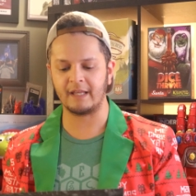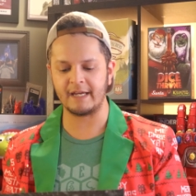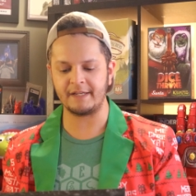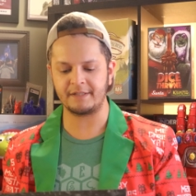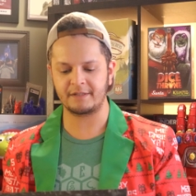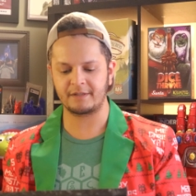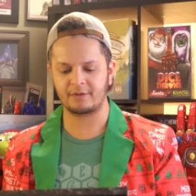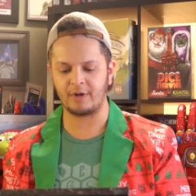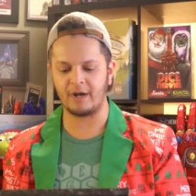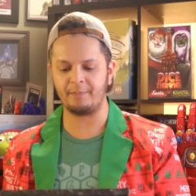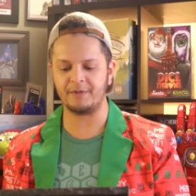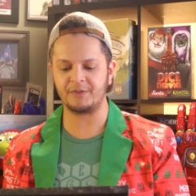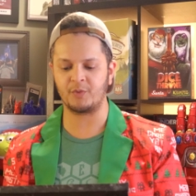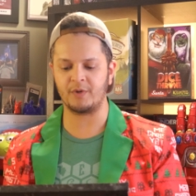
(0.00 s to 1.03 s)
light,
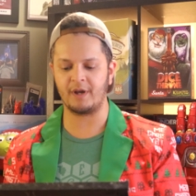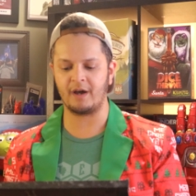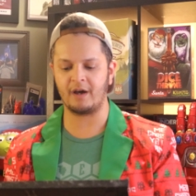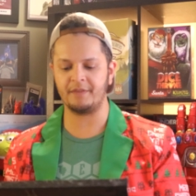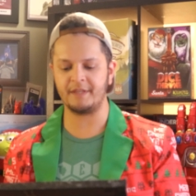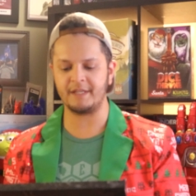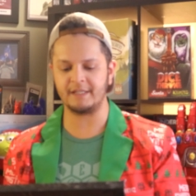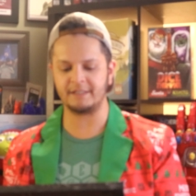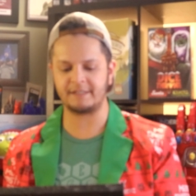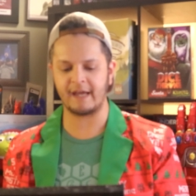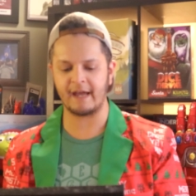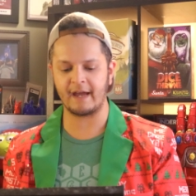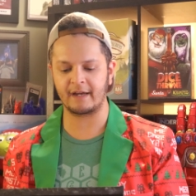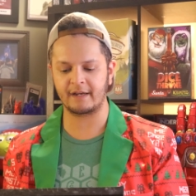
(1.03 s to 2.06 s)
Krampus went on the
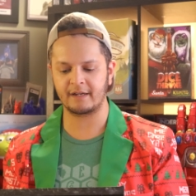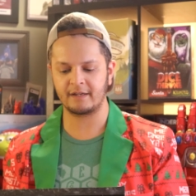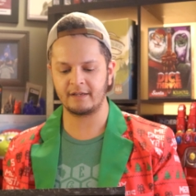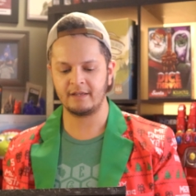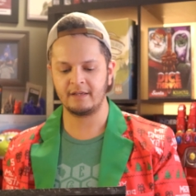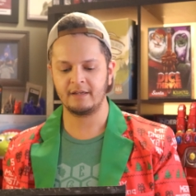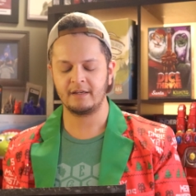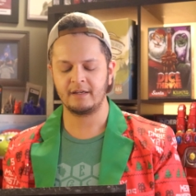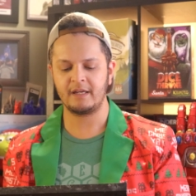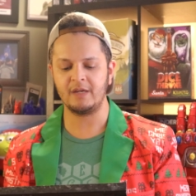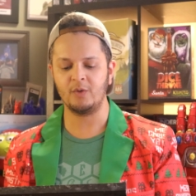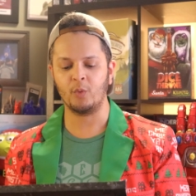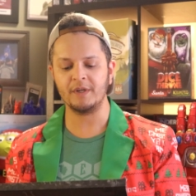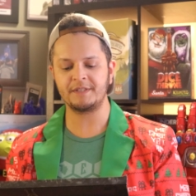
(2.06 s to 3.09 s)
attack.
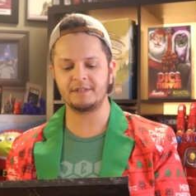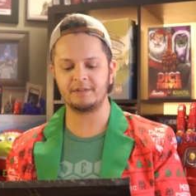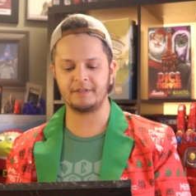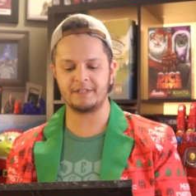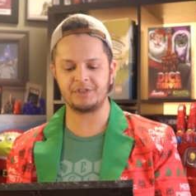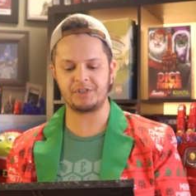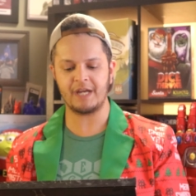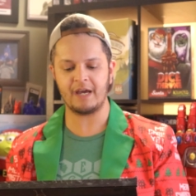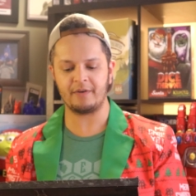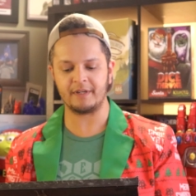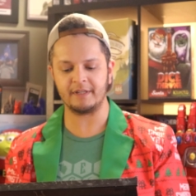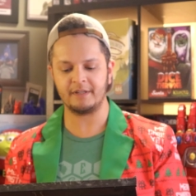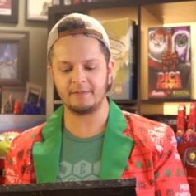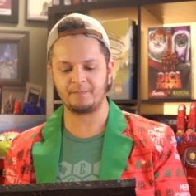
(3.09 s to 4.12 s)
He whistled and
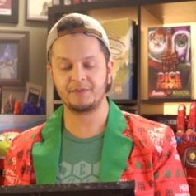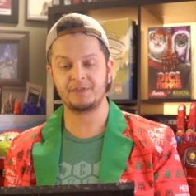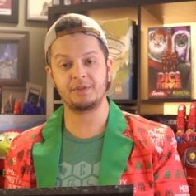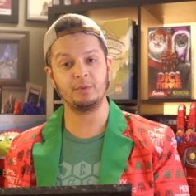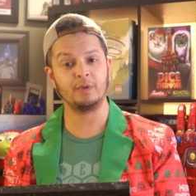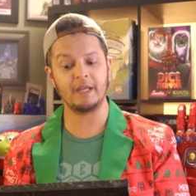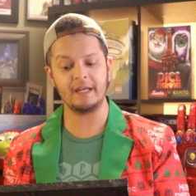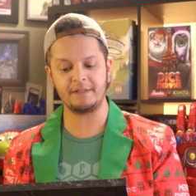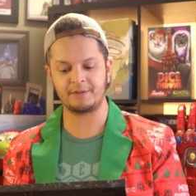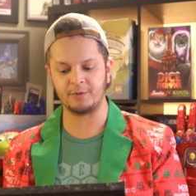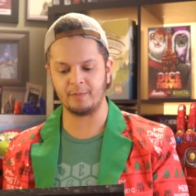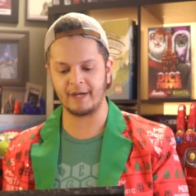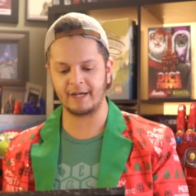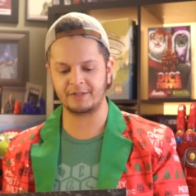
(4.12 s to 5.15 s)
shouted, too late
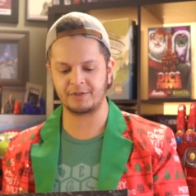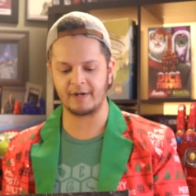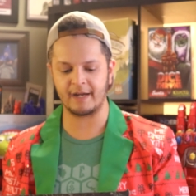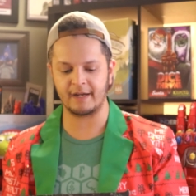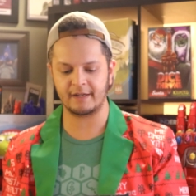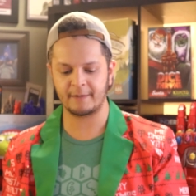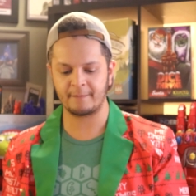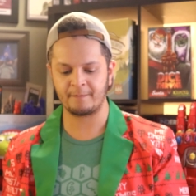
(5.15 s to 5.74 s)
to backtrack.